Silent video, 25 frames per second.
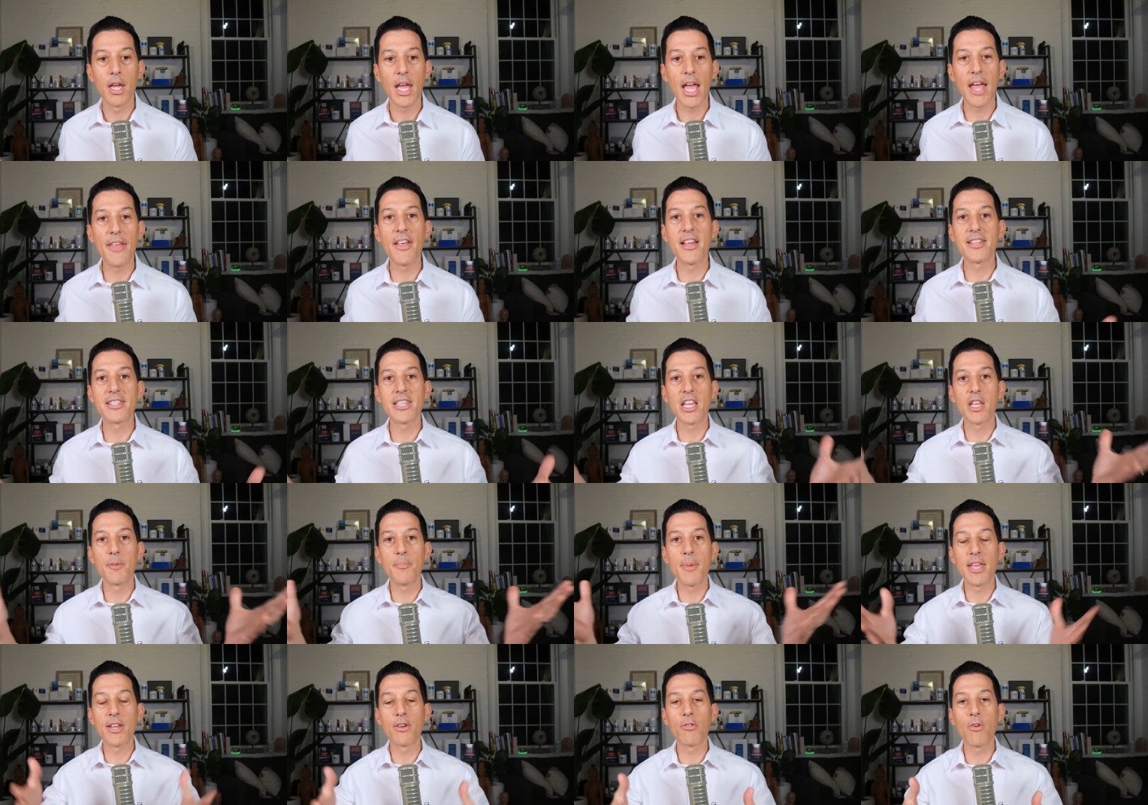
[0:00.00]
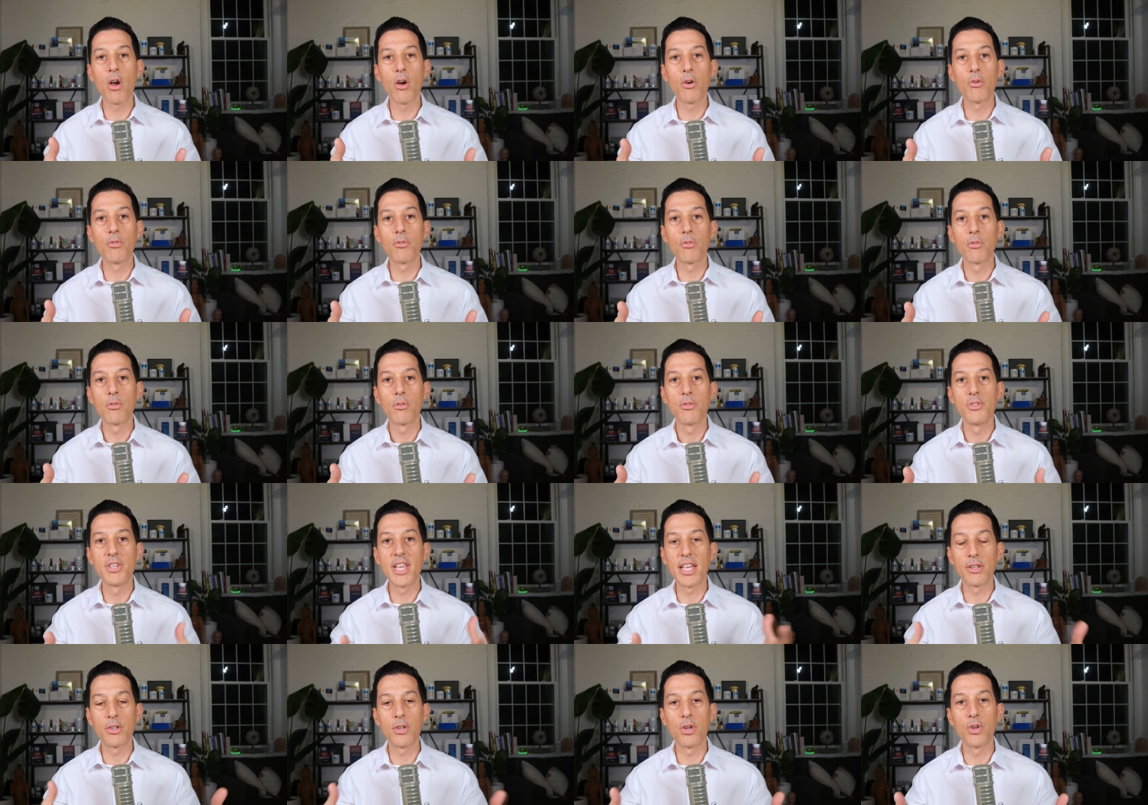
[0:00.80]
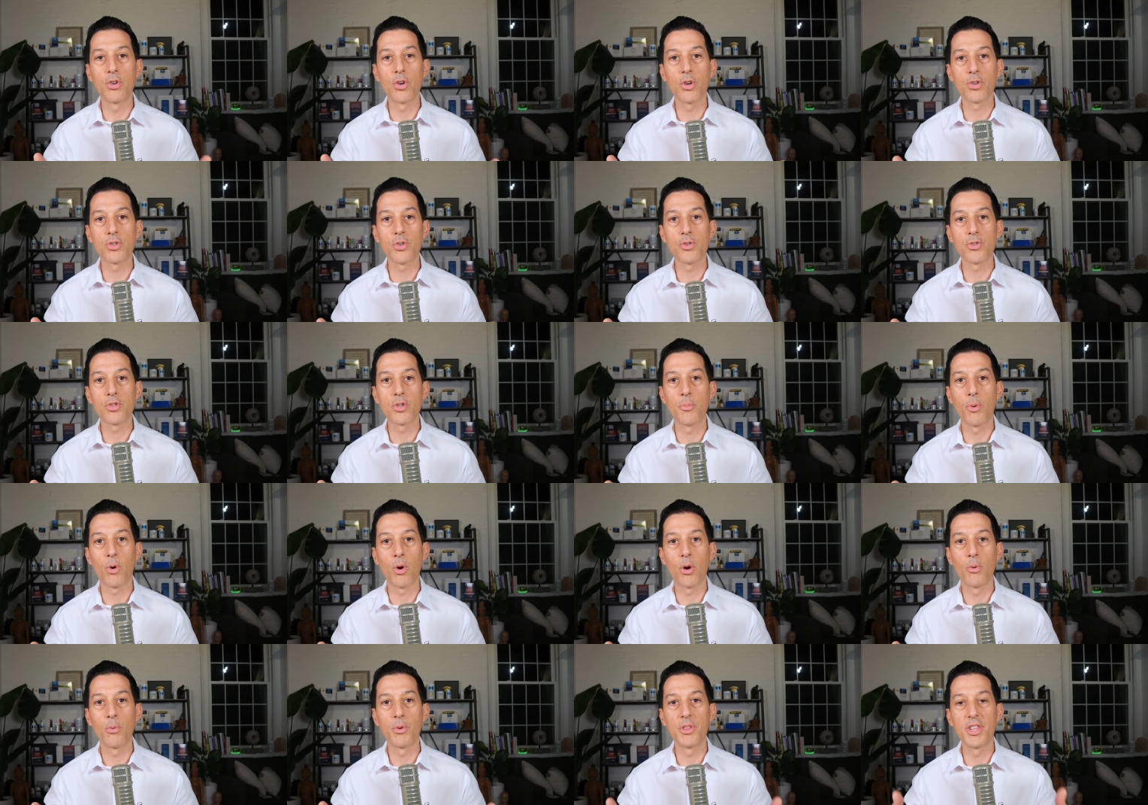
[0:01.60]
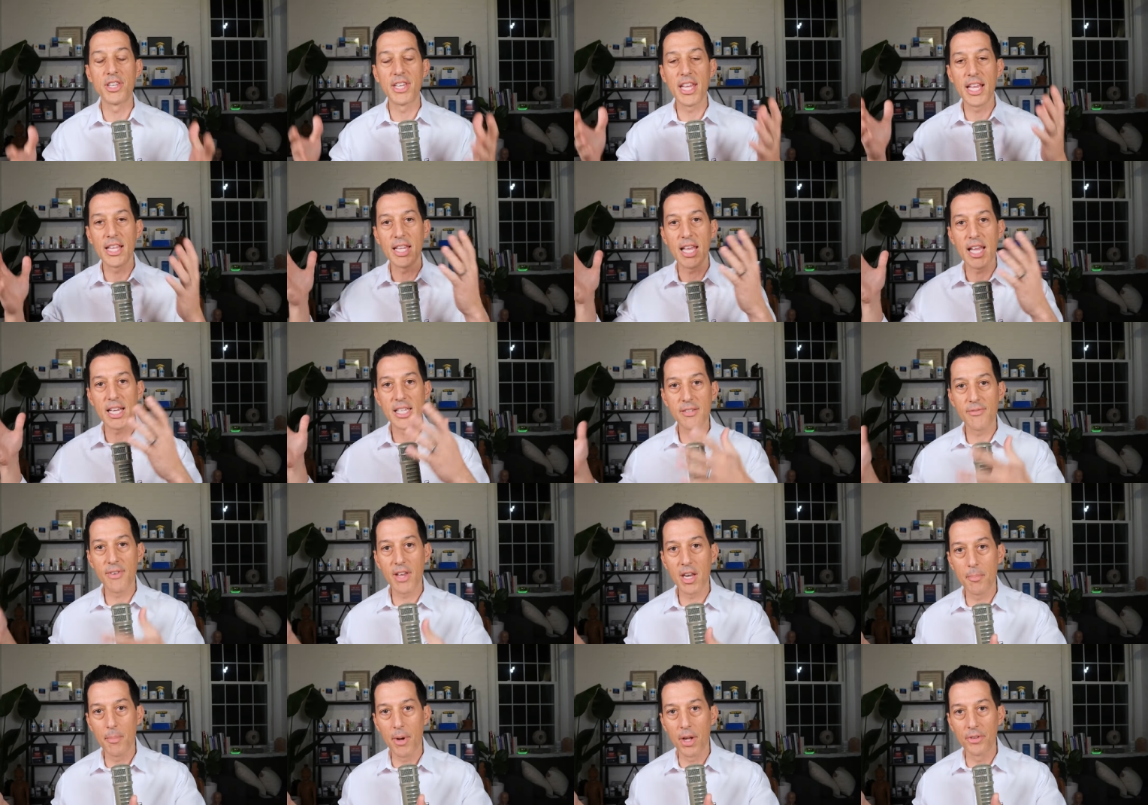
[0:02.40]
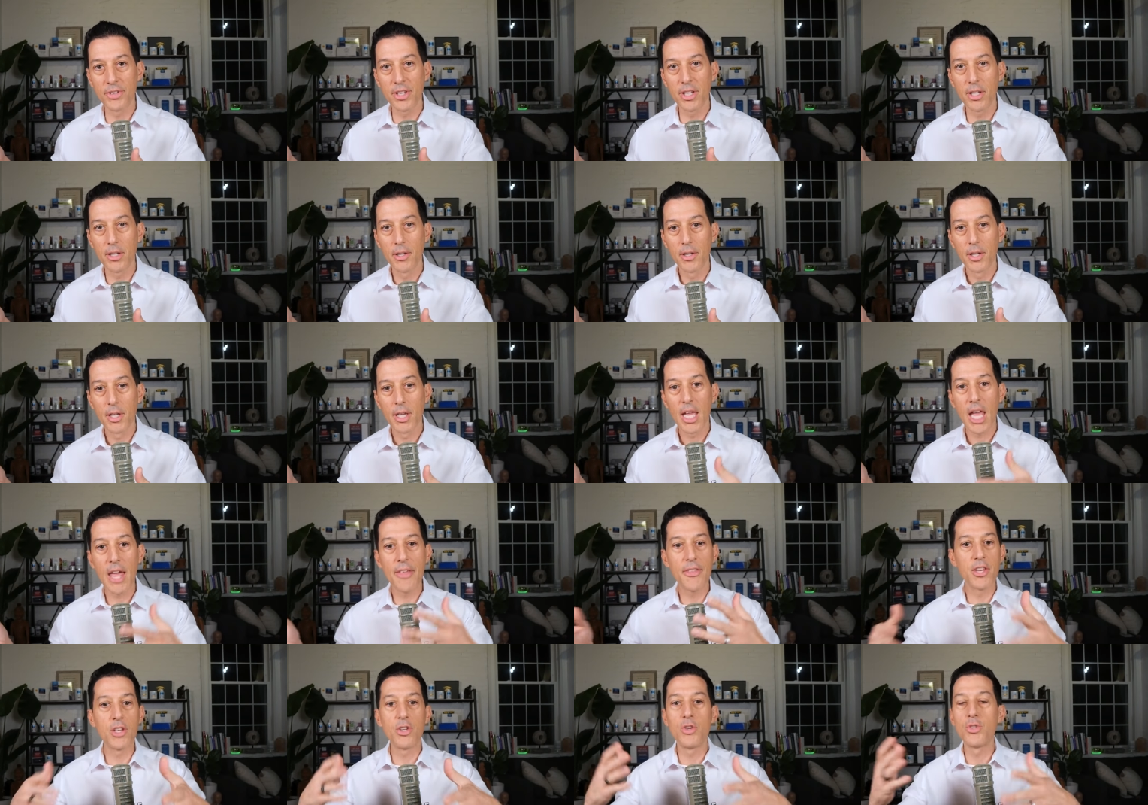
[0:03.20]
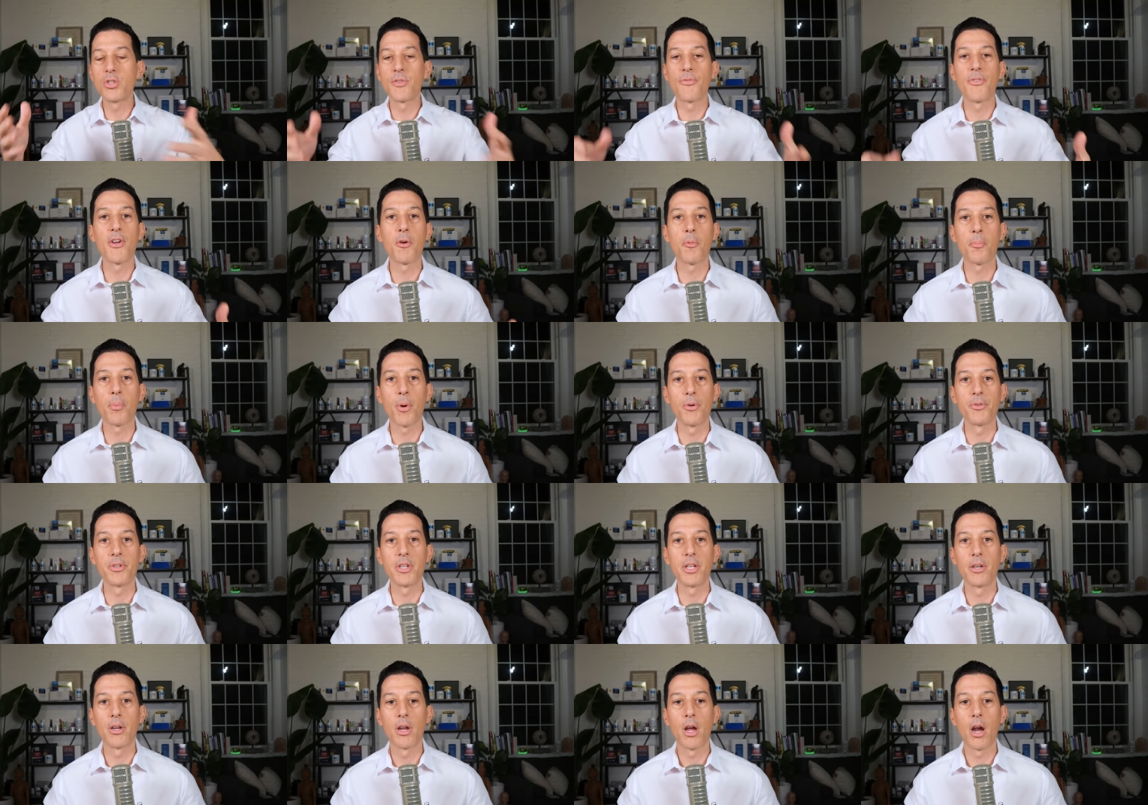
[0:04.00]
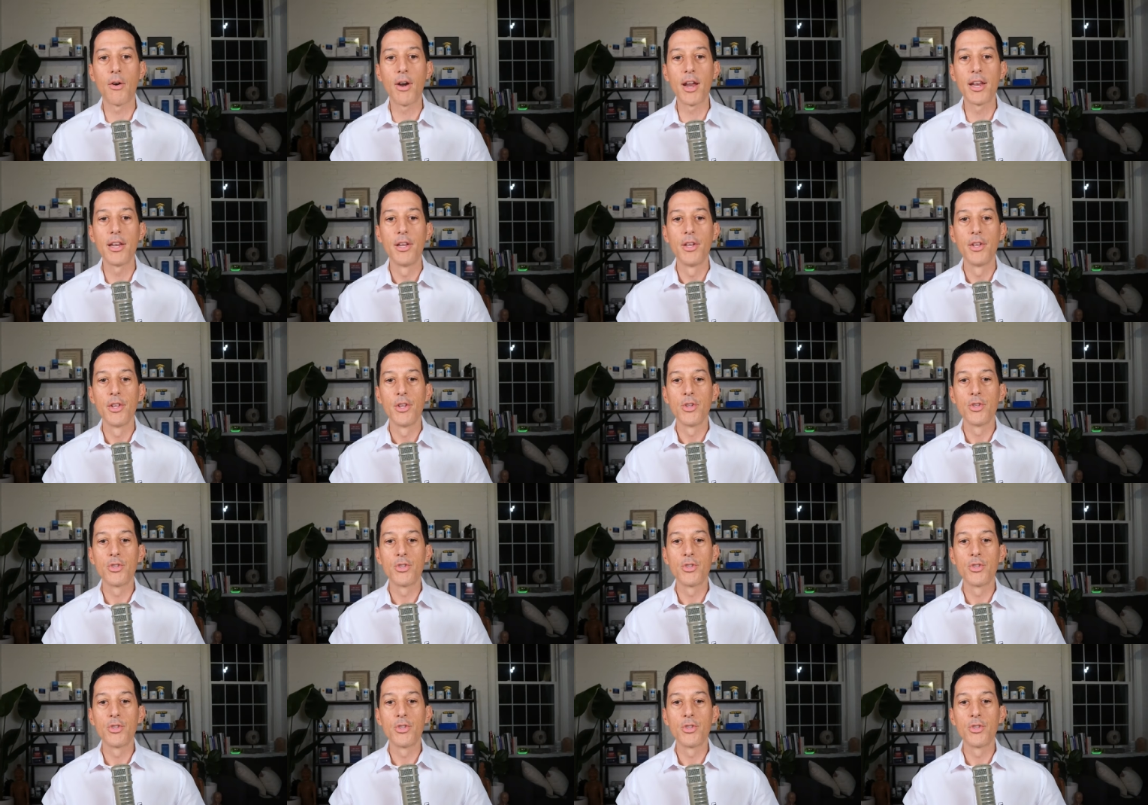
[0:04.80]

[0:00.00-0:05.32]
And that's how you make your own daily nutritional support with the Daily Activated Multi, and then you use your favorite protein, all right?